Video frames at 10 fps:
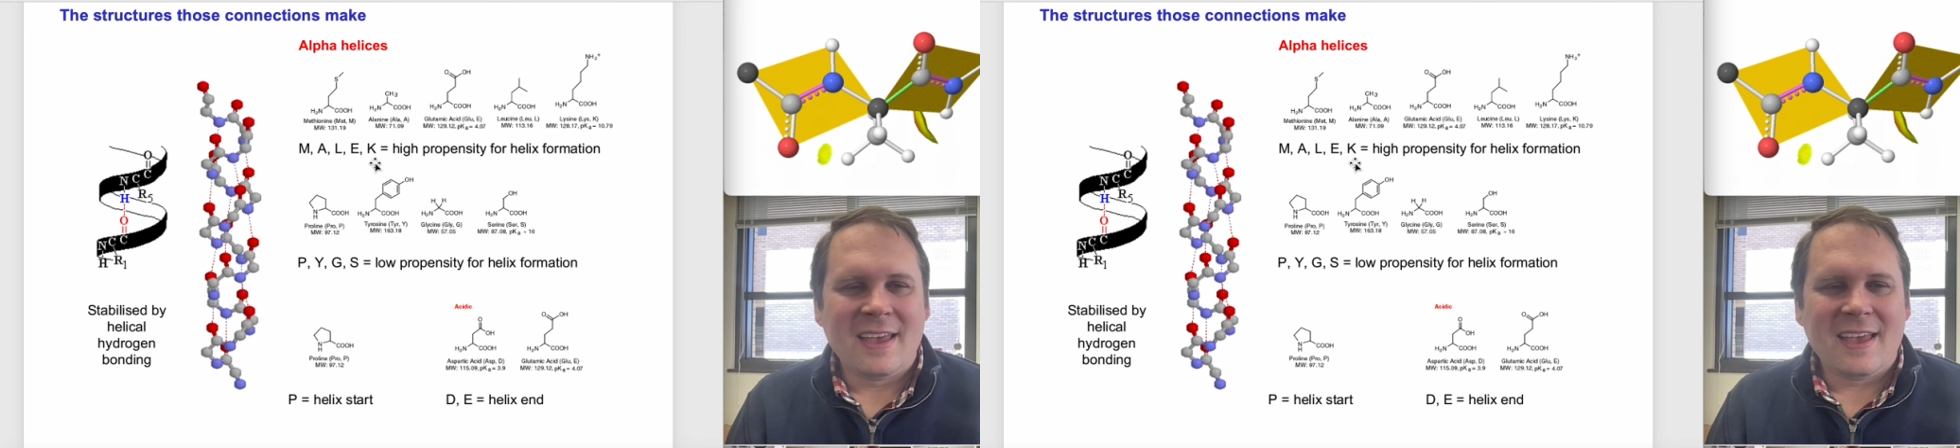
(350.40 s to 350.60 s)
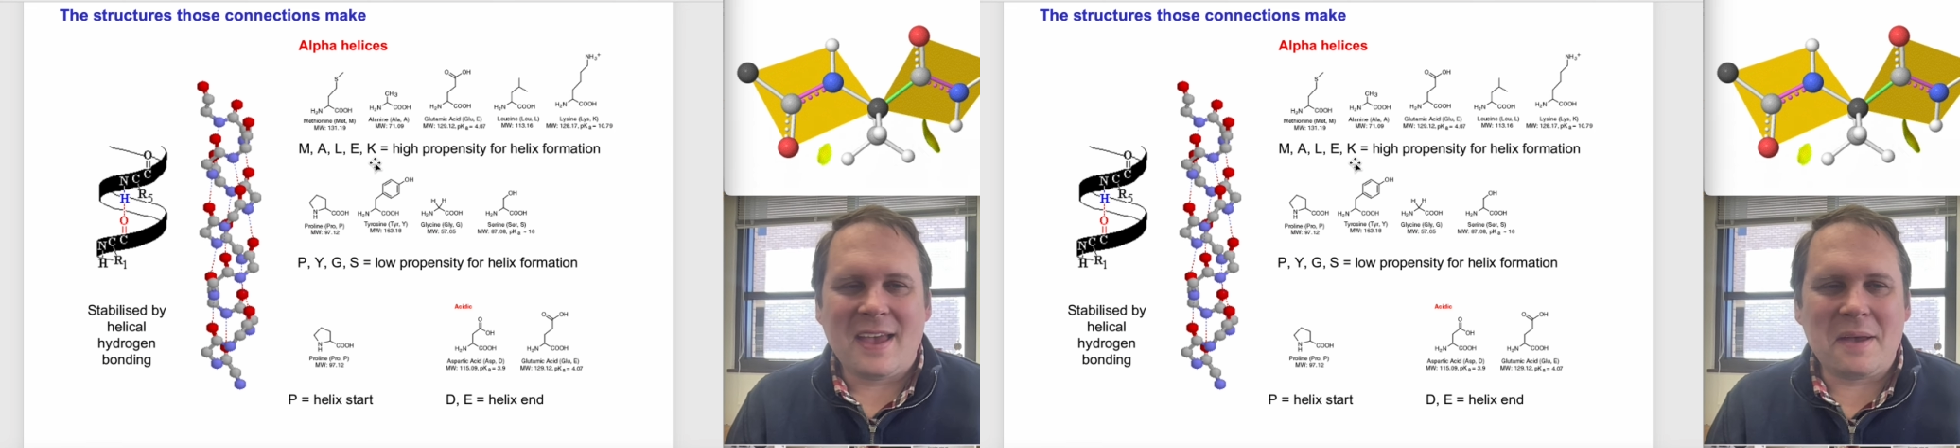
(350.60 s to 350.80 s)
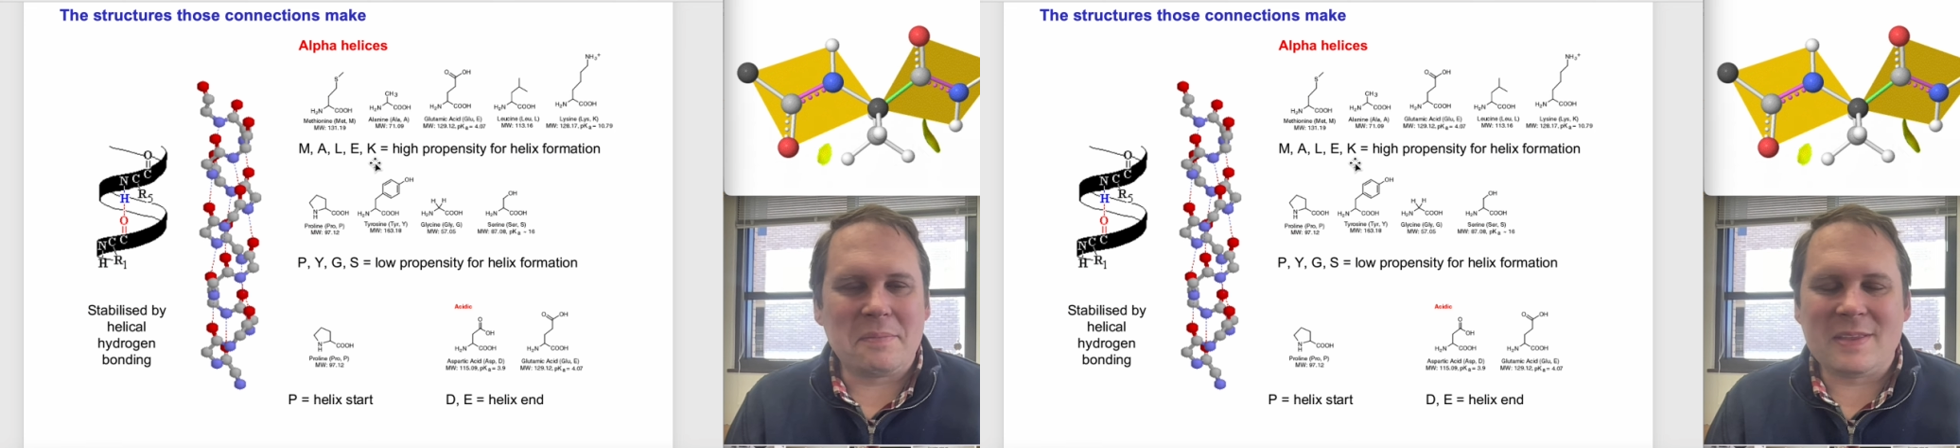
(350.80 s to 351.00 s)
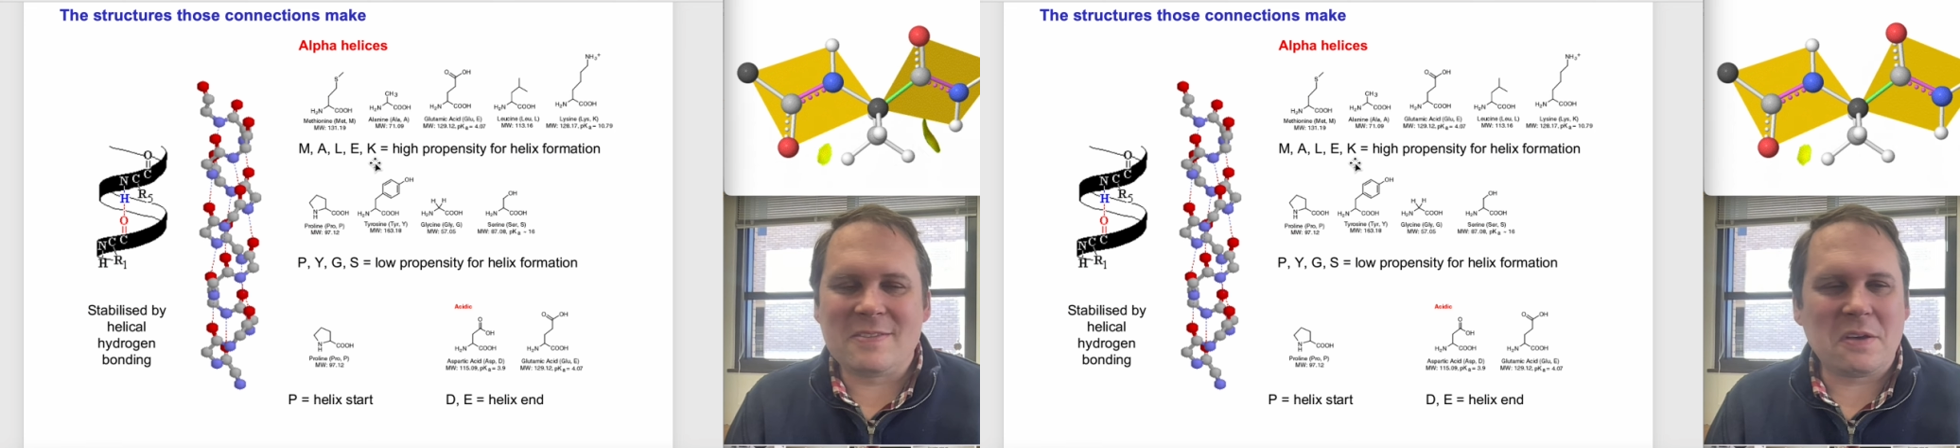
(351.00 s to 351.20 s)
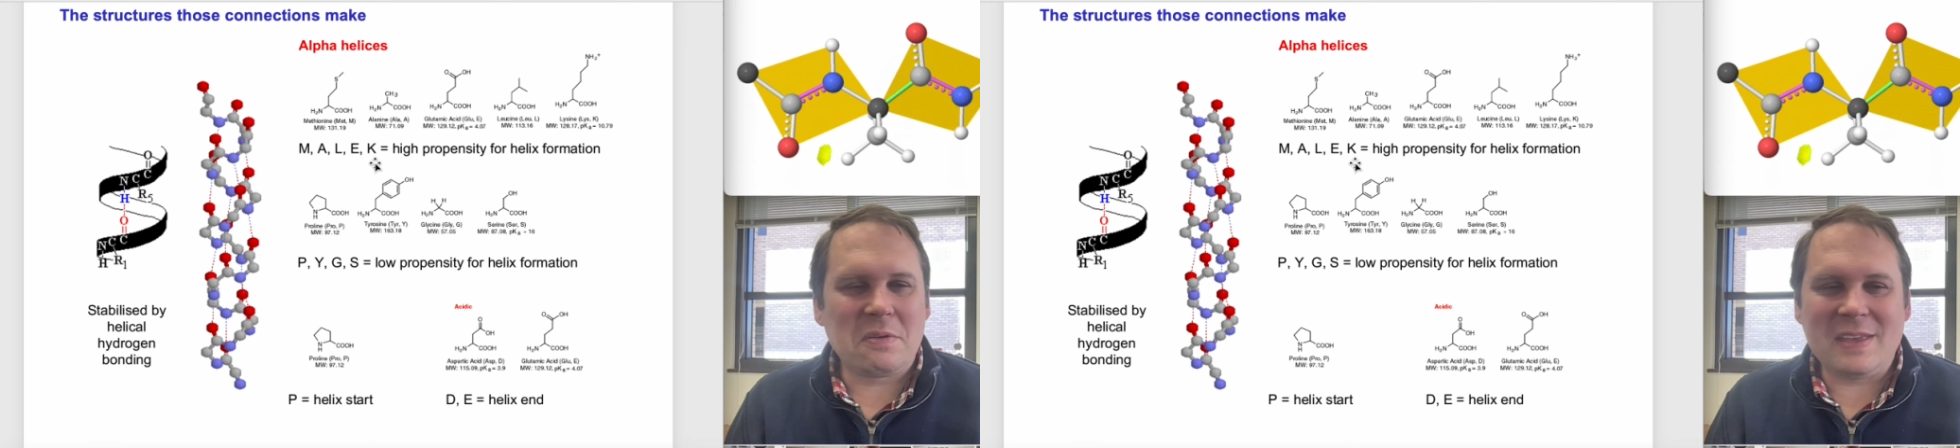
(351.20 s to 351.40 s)
And
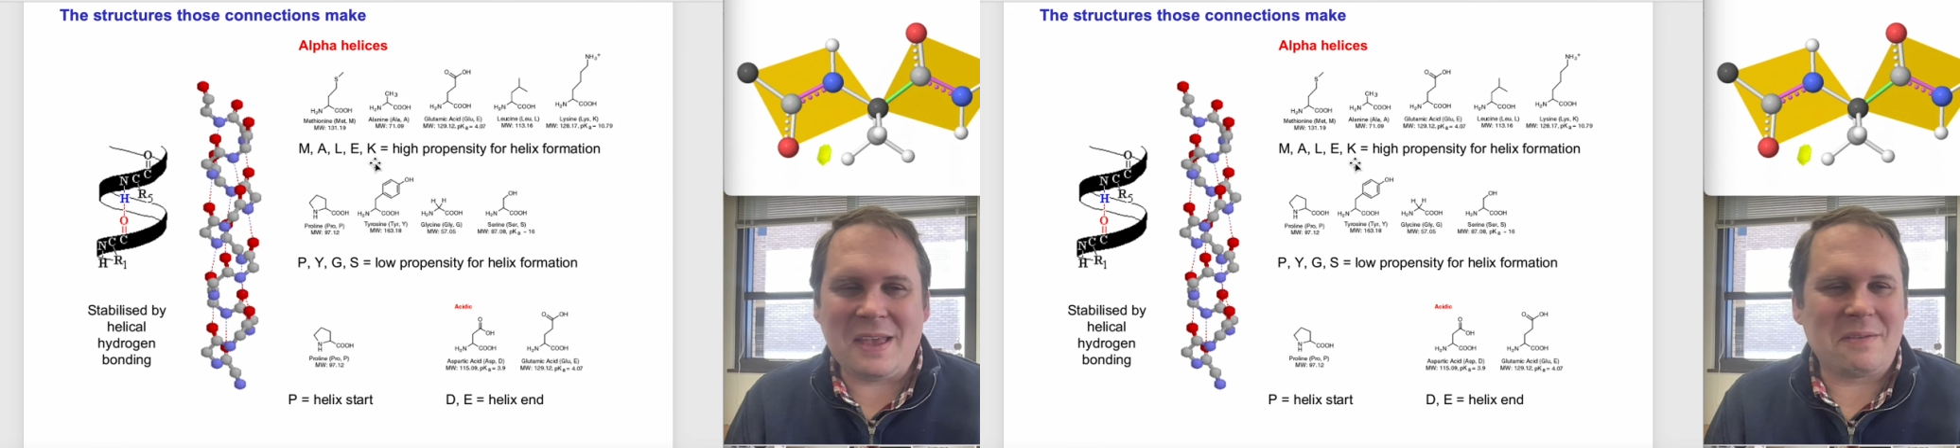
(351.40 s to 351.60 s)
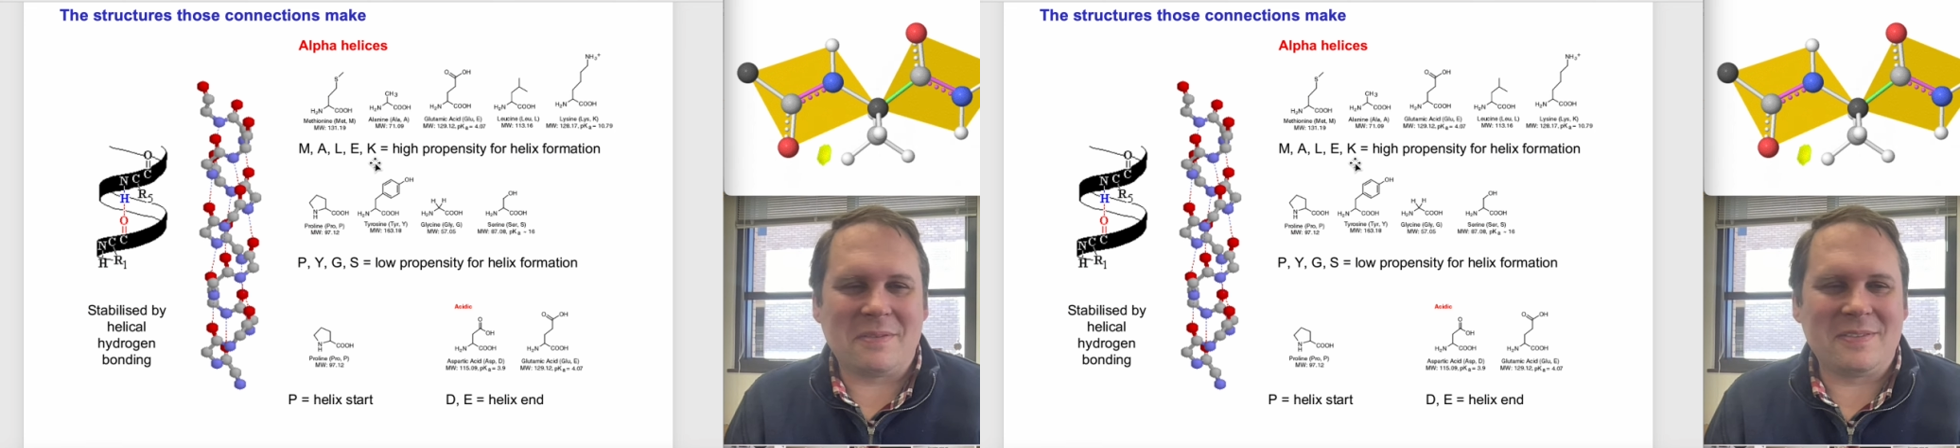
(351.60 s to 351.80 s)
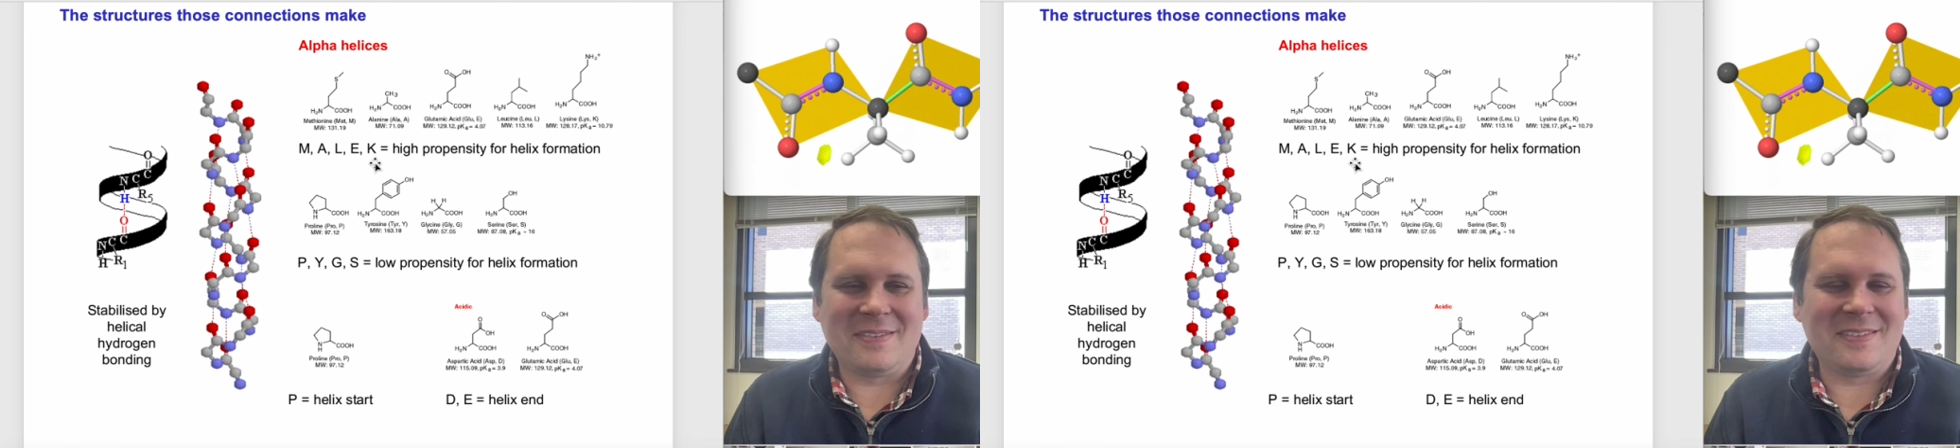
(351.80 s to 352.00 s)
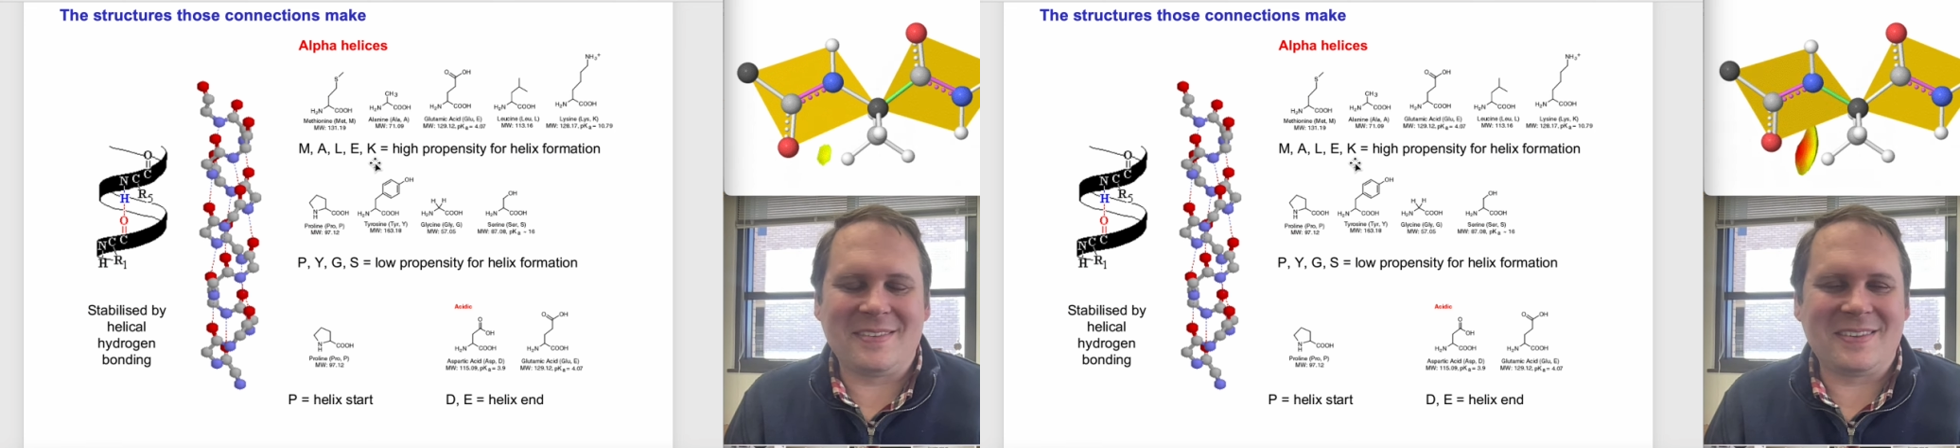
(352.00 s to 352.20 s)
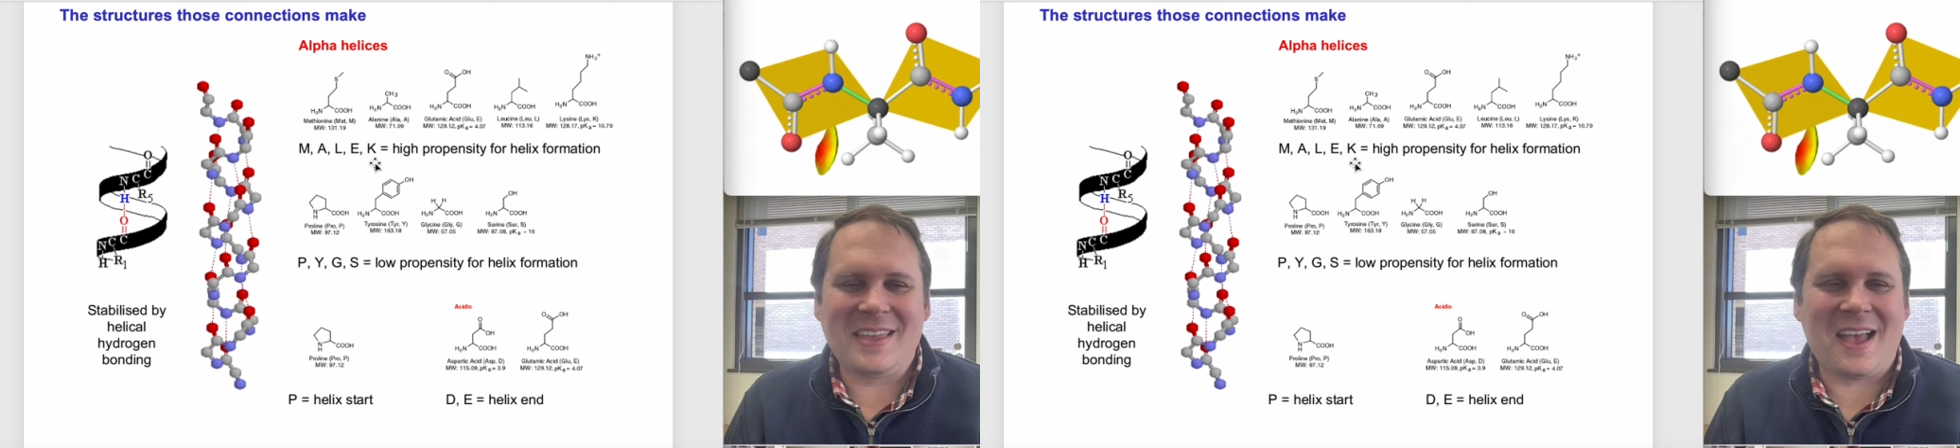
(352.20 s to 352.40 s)
so, yeah,
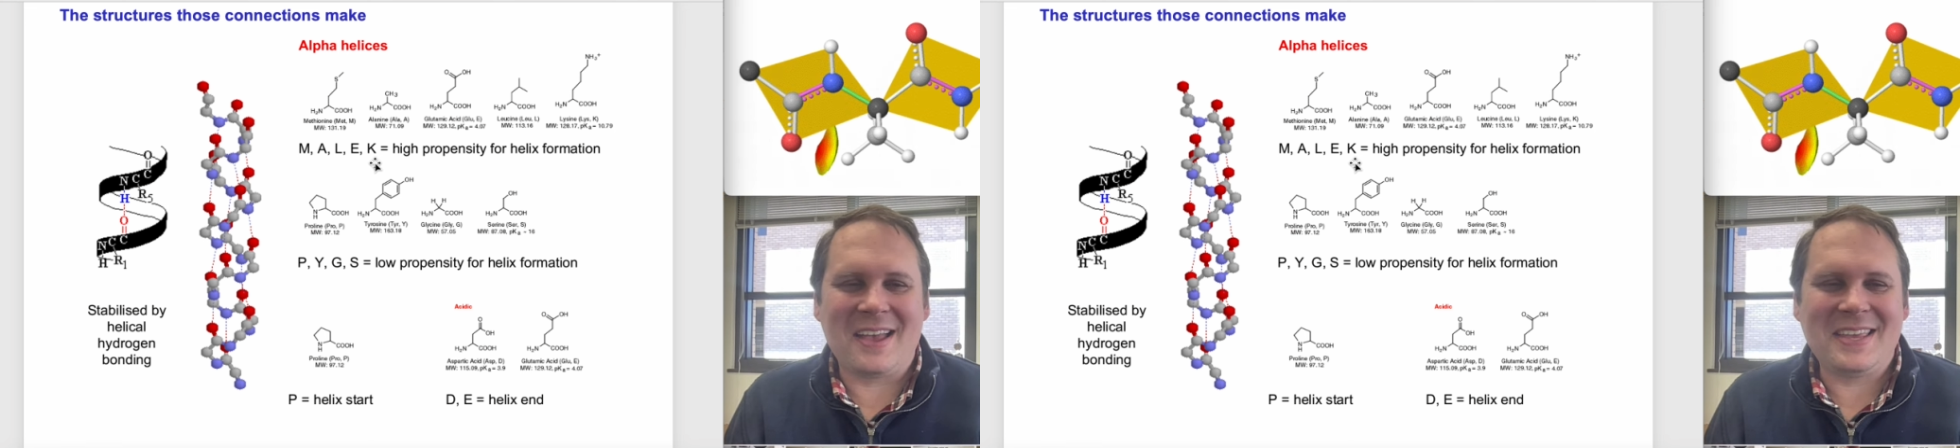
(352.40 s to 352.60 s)
I